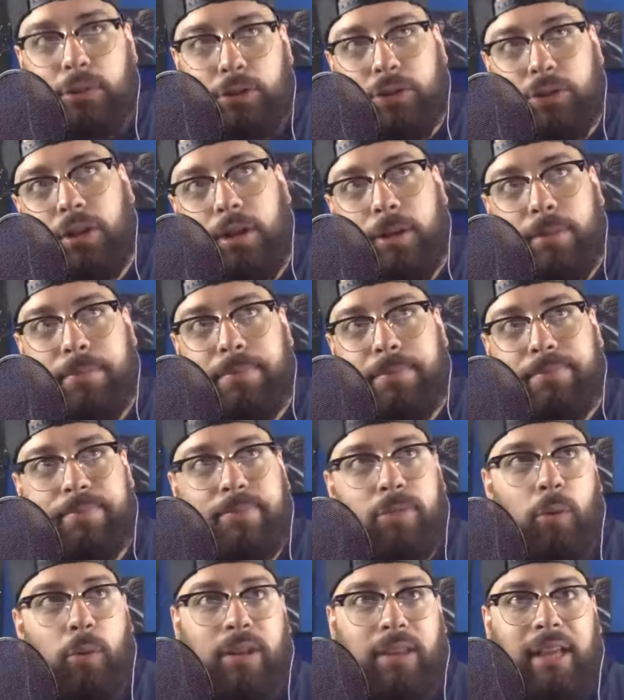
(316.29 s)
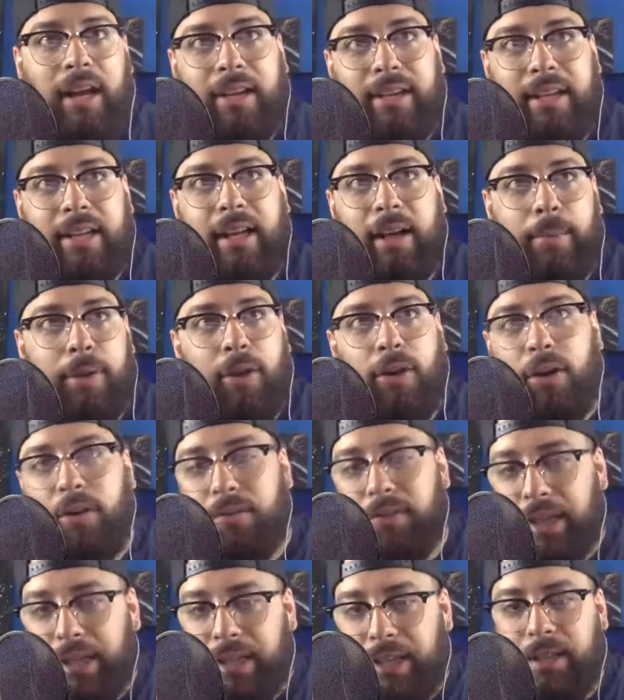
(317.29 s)
Trump without it coming off
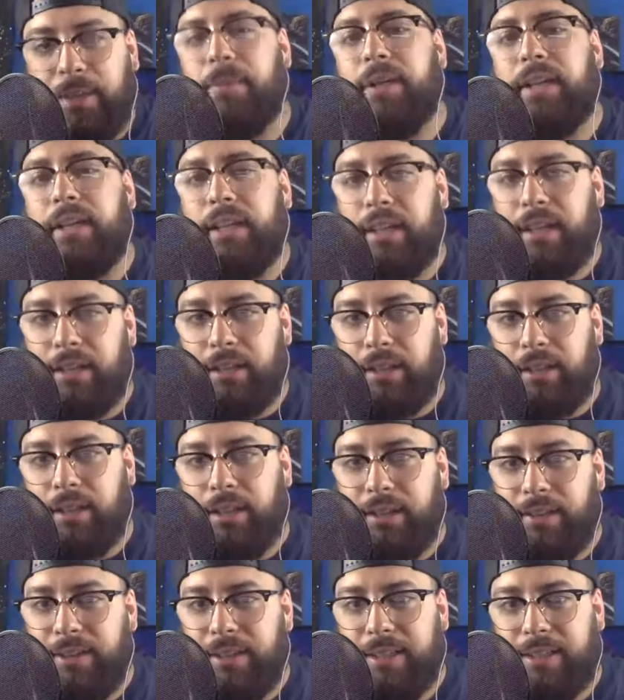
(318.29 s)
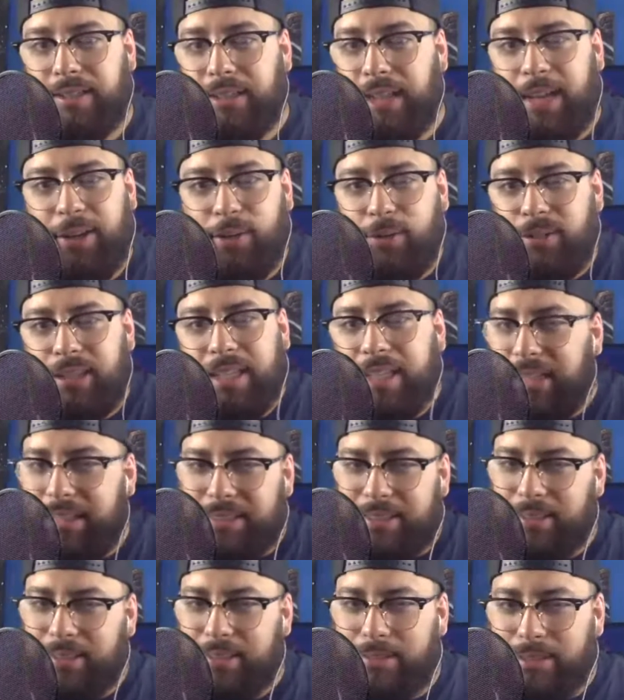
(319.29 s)
like comedic and hilarious? I don't think
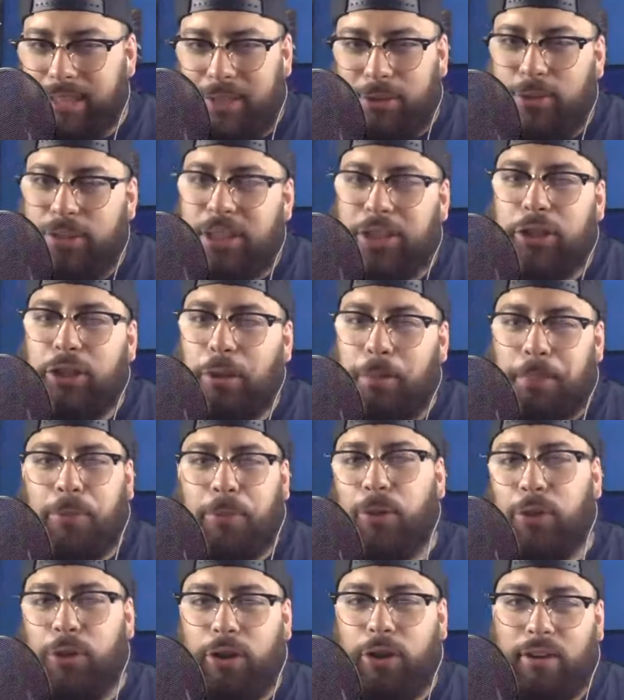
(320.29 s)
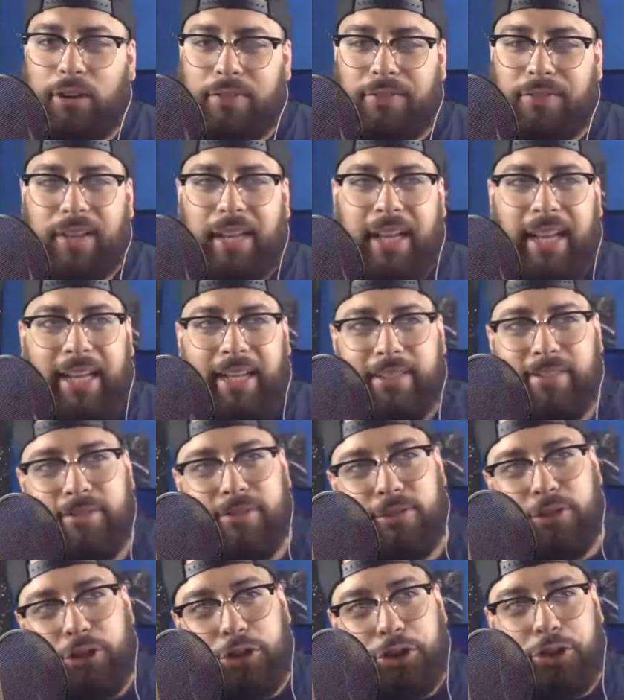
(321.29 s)
you could pull off a
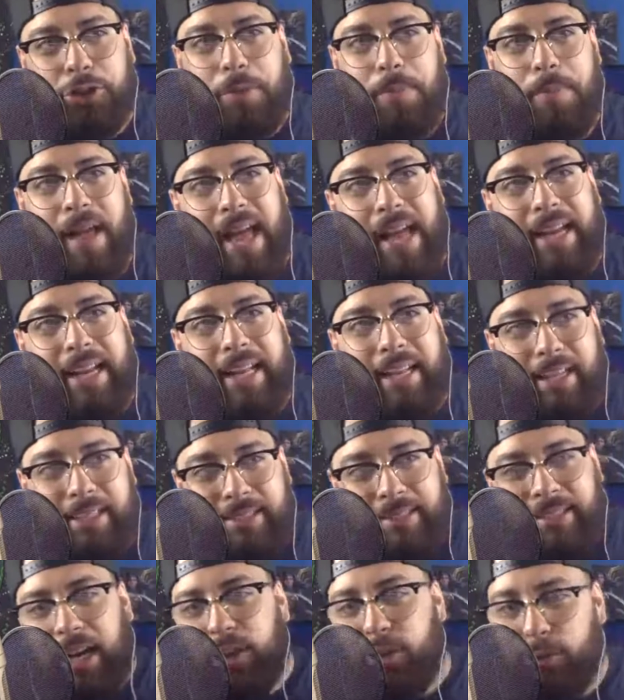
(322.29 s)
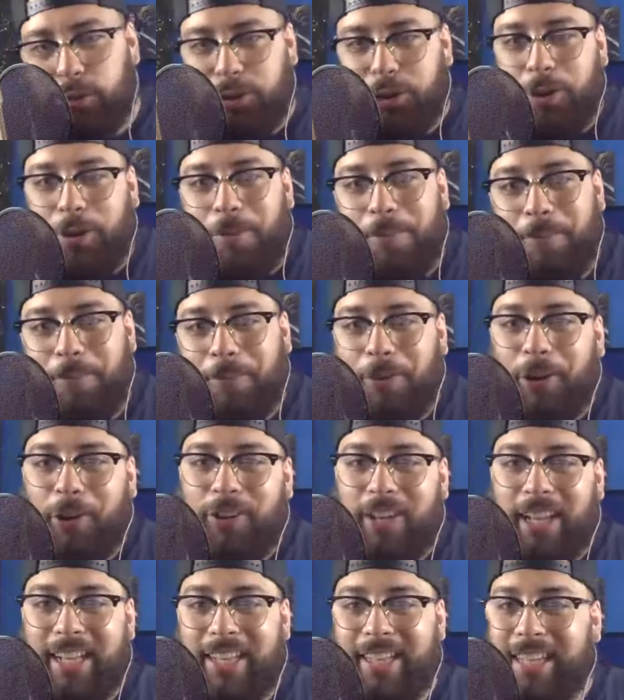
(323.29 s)
dramatic Donald Trump
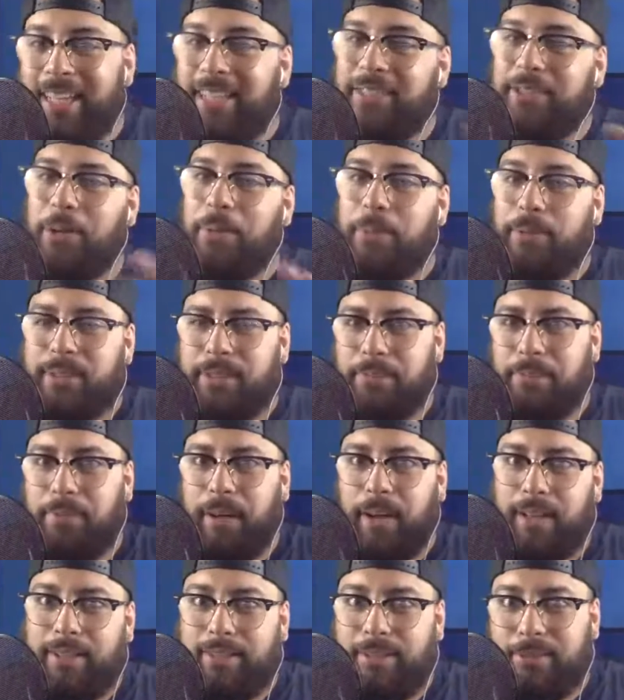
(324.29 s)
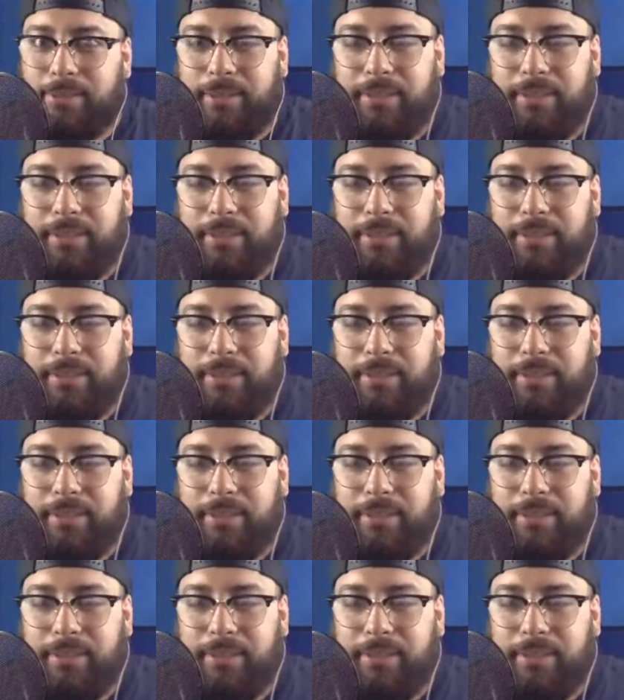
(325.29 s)
role. I think it's almost impossible.